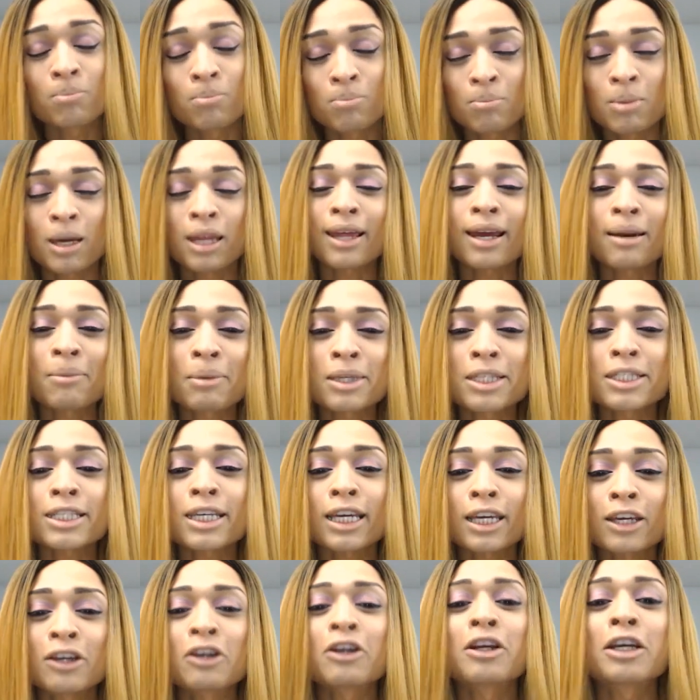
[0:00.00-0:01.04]
by that I mean say
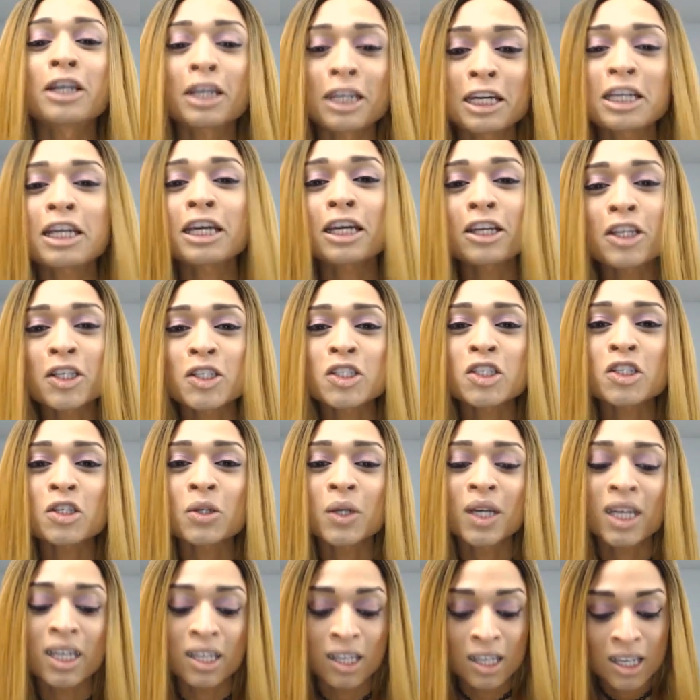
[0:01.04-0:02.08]
you're going to get used to
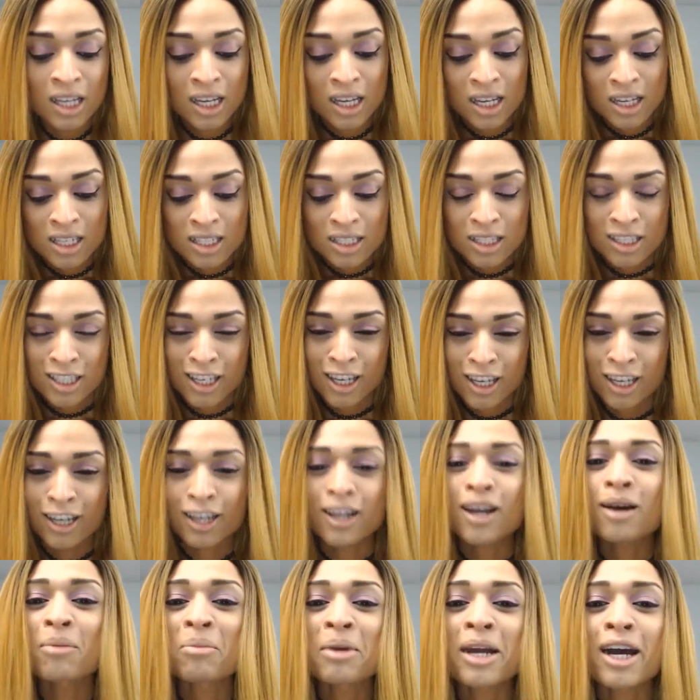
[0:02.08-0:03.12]
it. It's going to
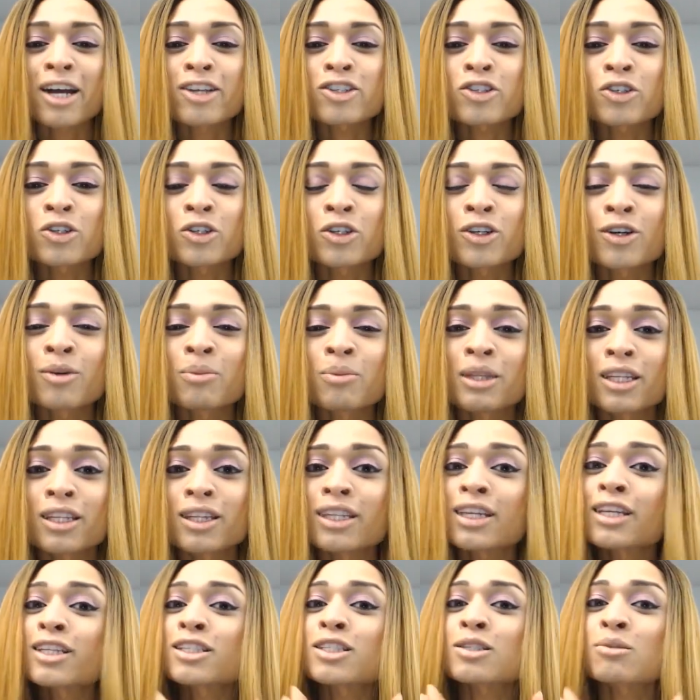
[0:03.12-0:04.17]
come natural. But the
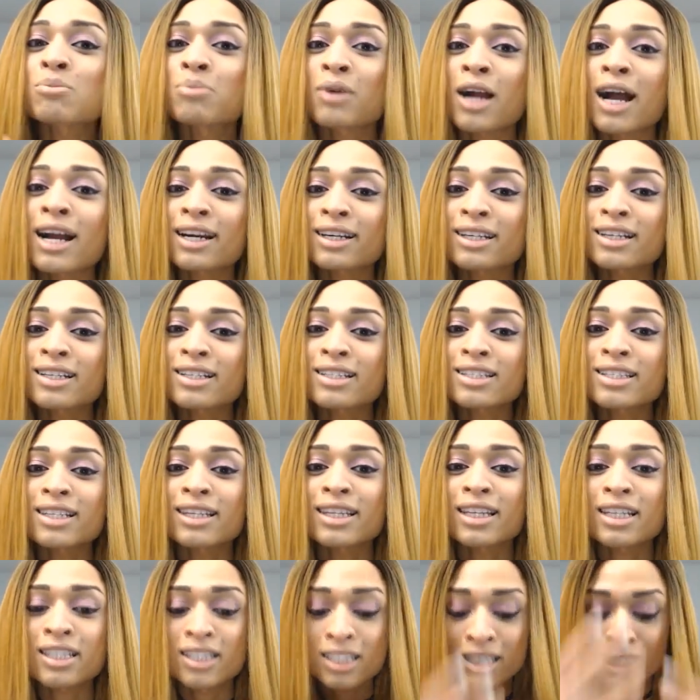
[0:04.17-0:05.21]
thing is to practice, and
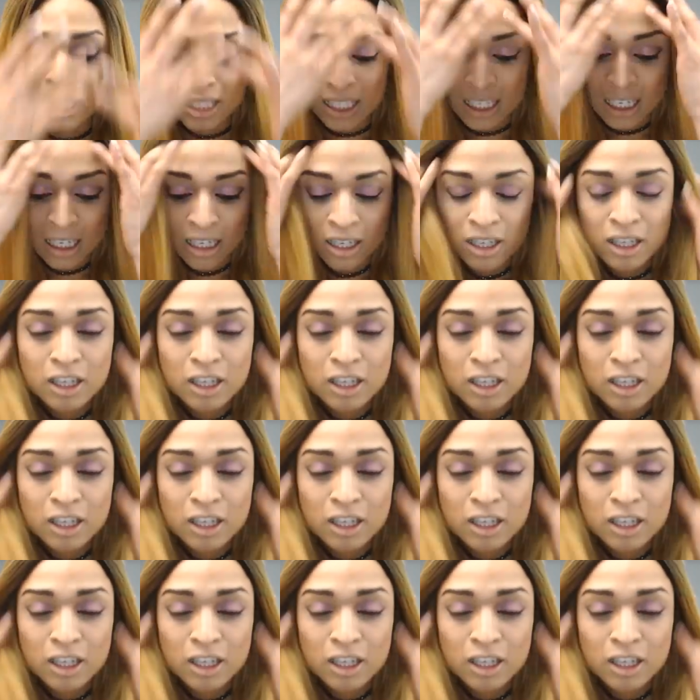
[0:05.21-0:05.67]
that's key.